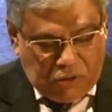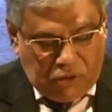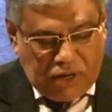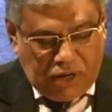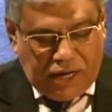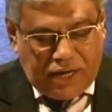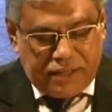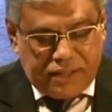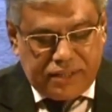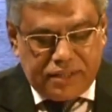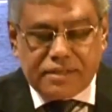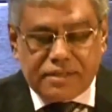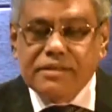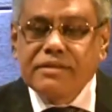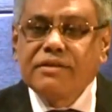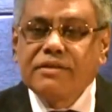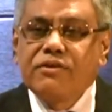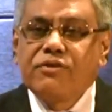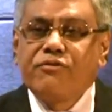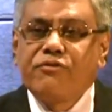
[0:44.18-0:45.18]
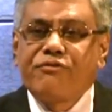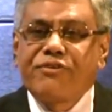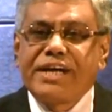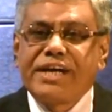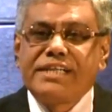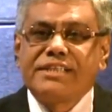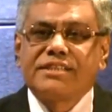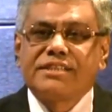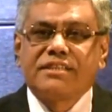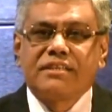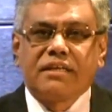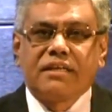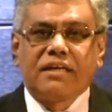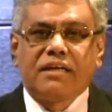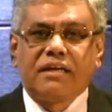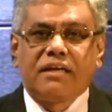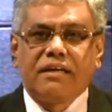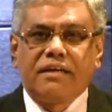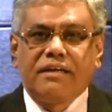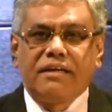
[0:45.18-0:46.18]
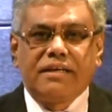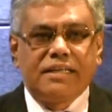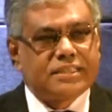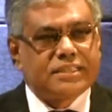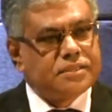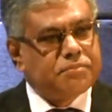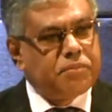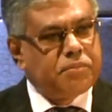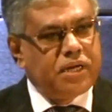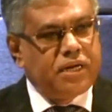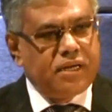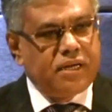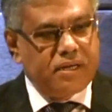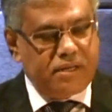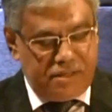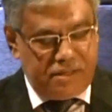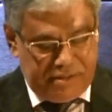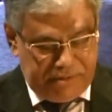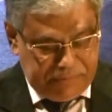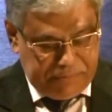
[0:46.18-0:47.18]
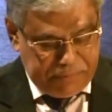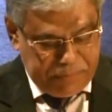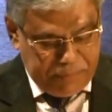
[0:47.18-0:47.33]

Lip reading: all other friends assembled here,